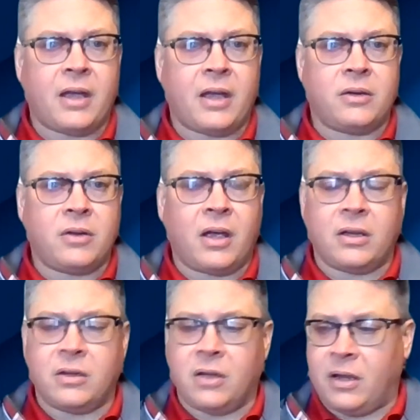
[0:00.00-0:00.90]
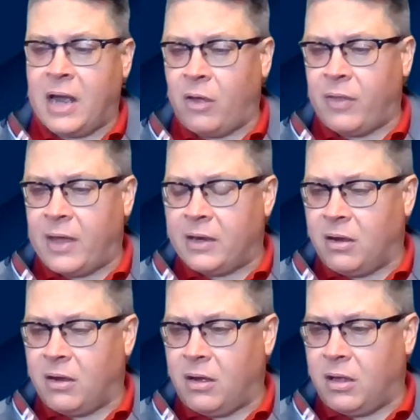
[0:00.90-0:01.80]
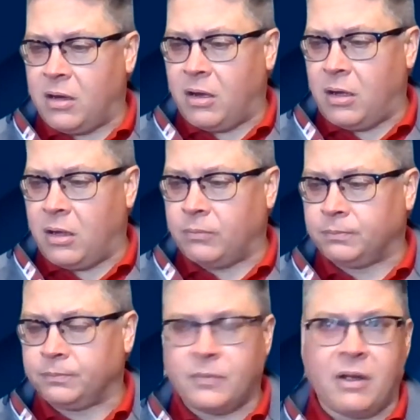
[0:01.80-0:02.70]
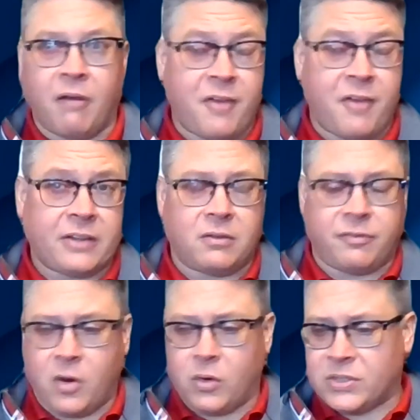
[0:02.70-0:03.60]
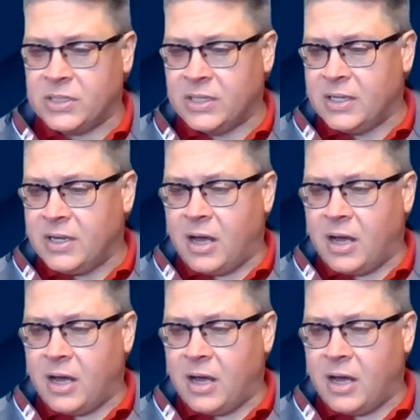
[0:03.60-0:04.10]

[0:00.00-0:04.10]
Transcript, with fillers: and, and, and how that uh, um, affected folks.